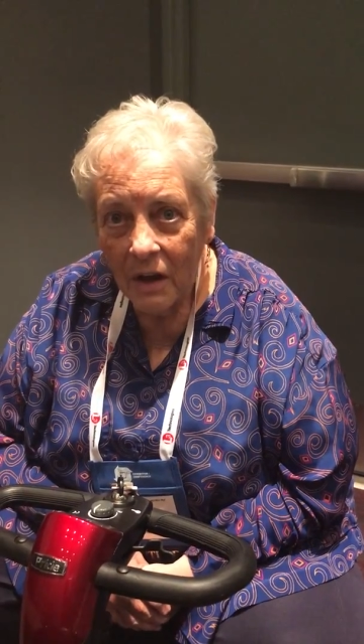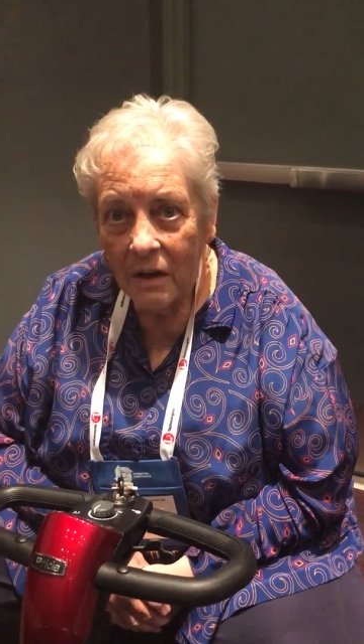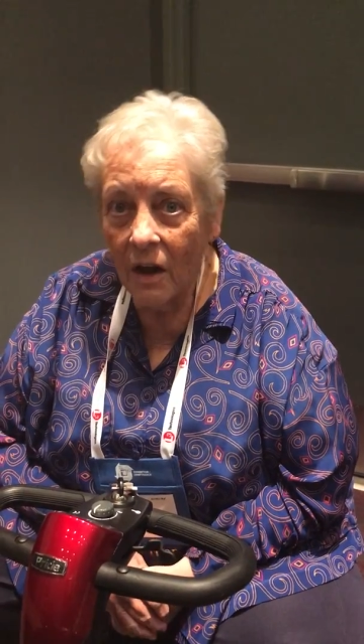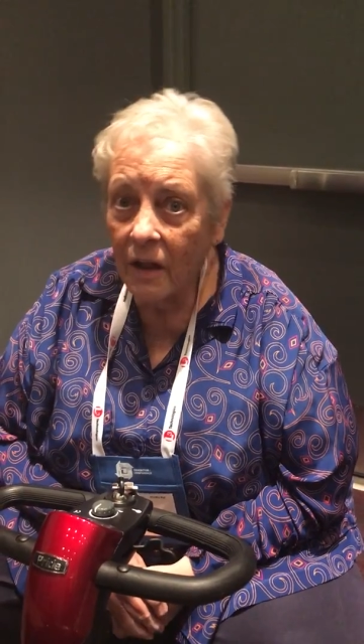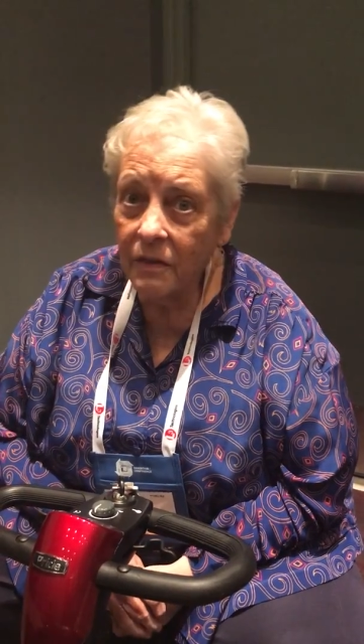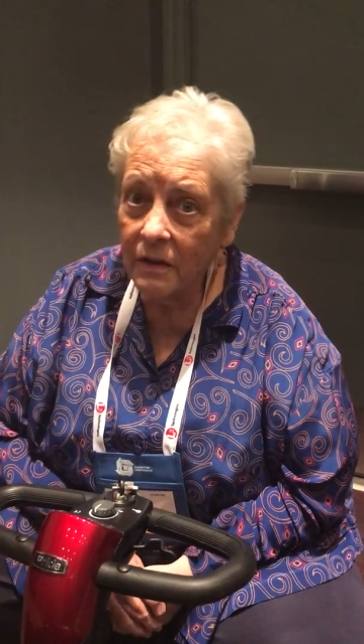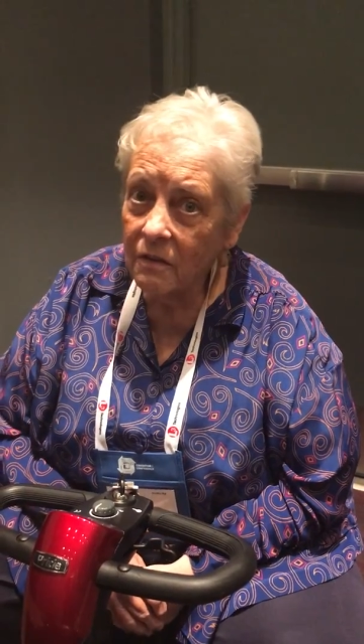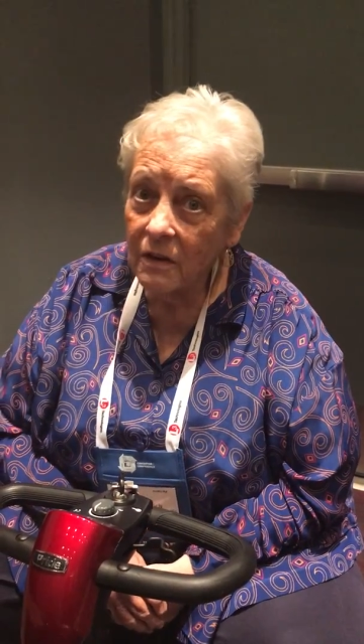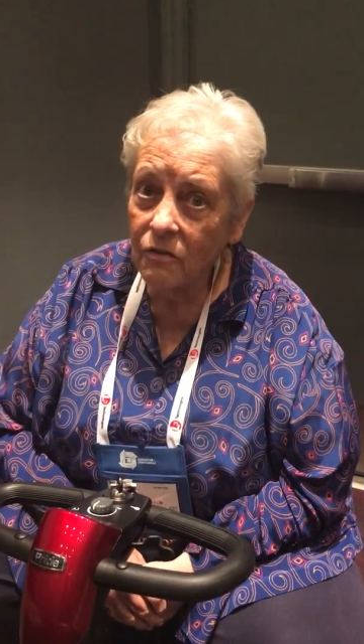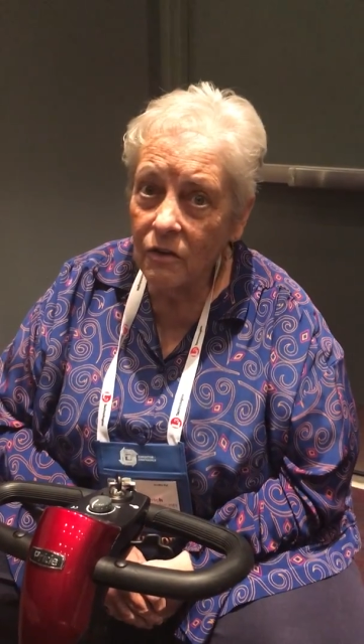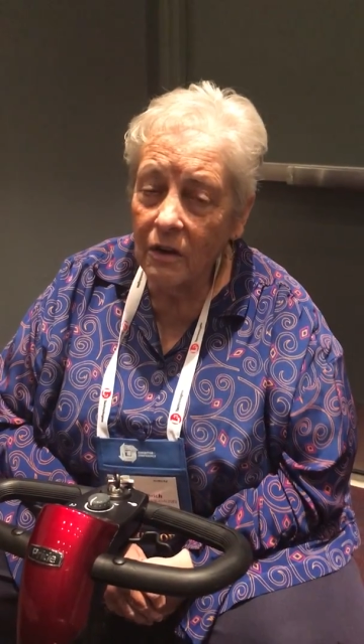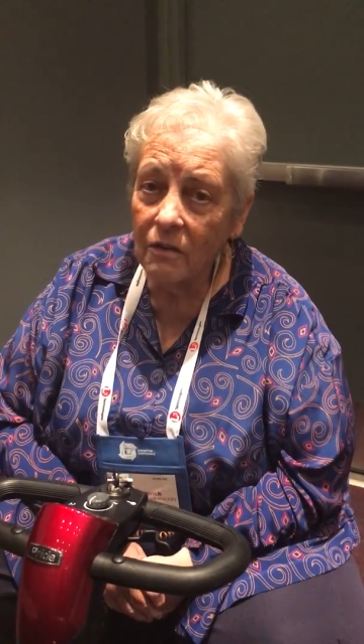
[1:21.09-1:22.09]
Not that
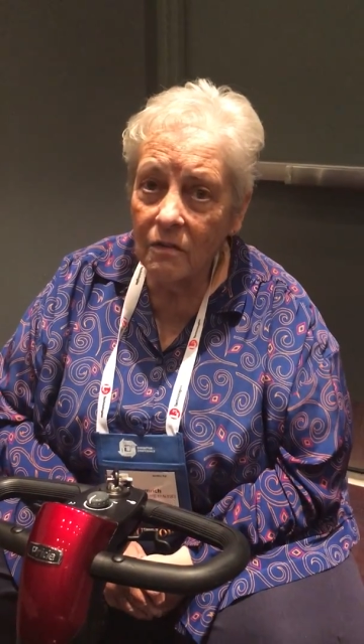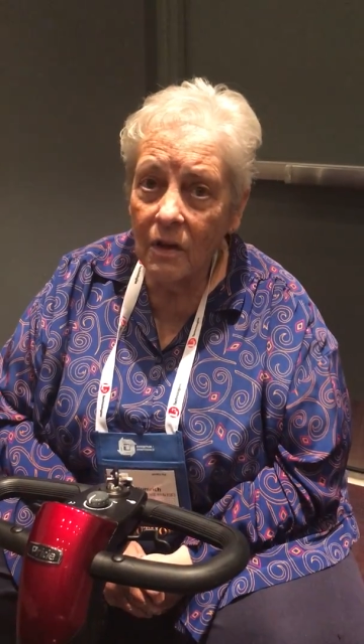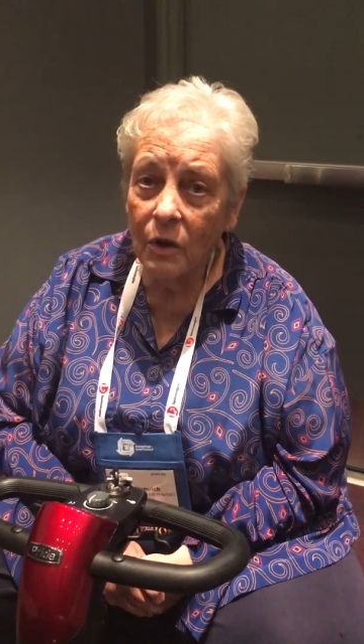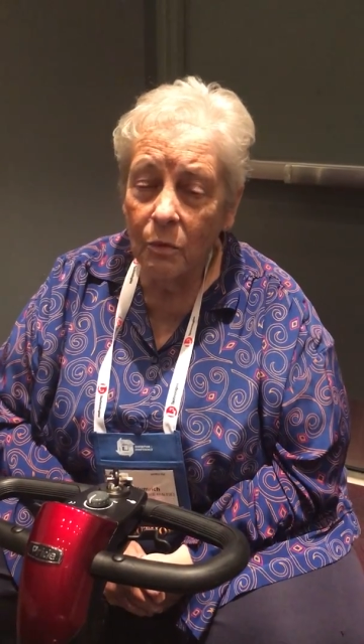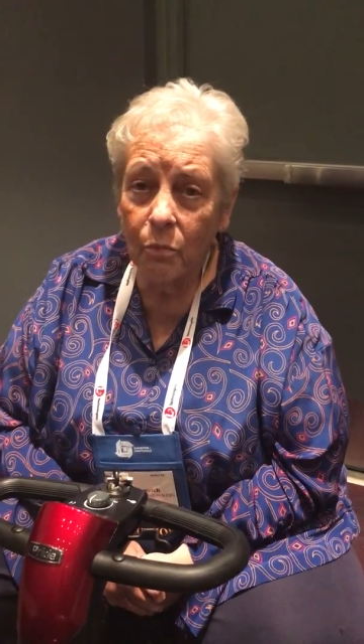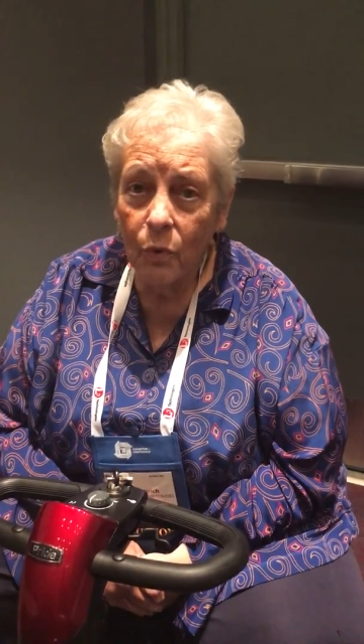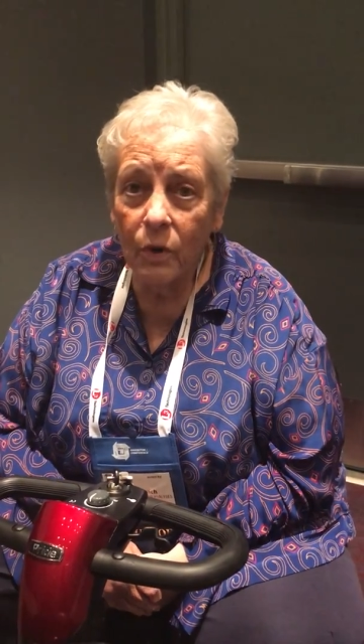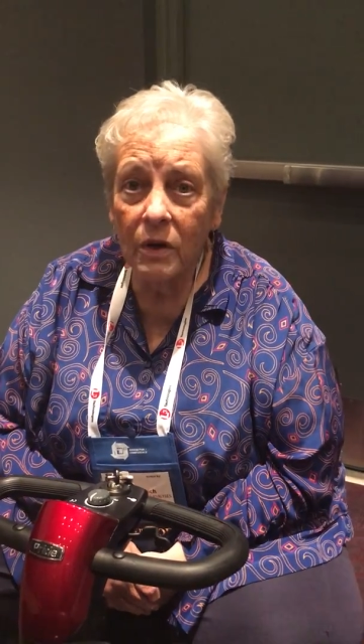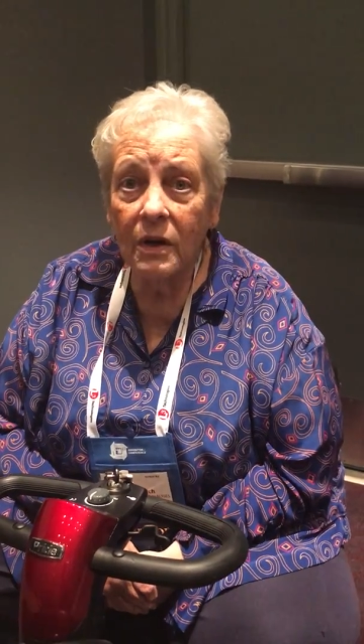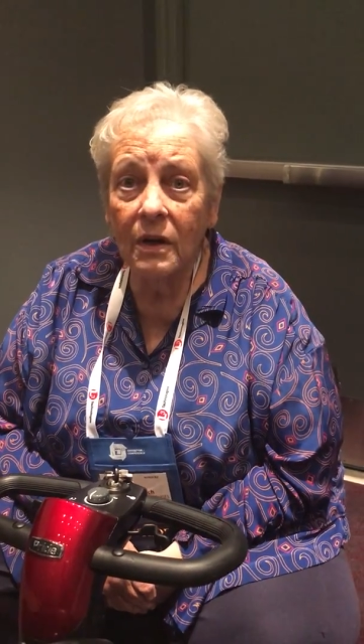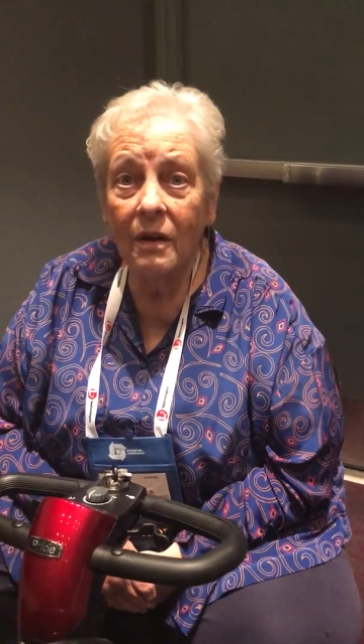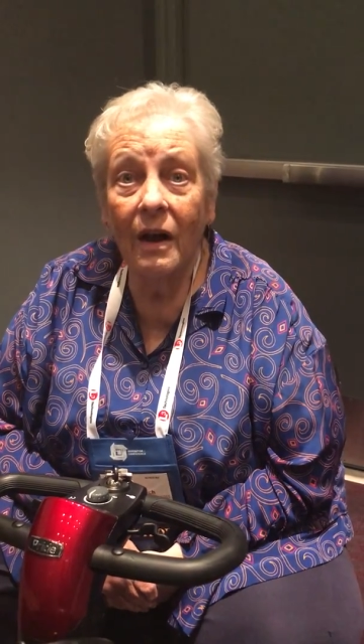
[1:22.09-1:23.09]
teaching is not
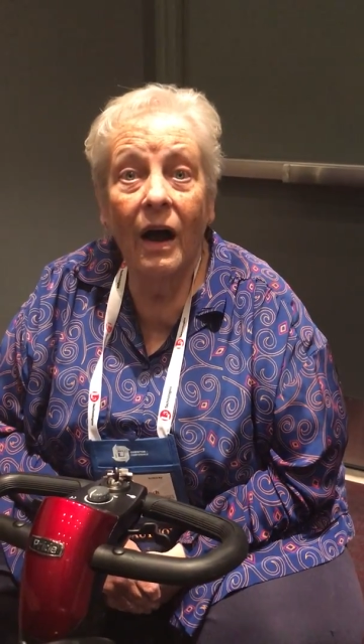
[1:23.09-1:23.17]
important.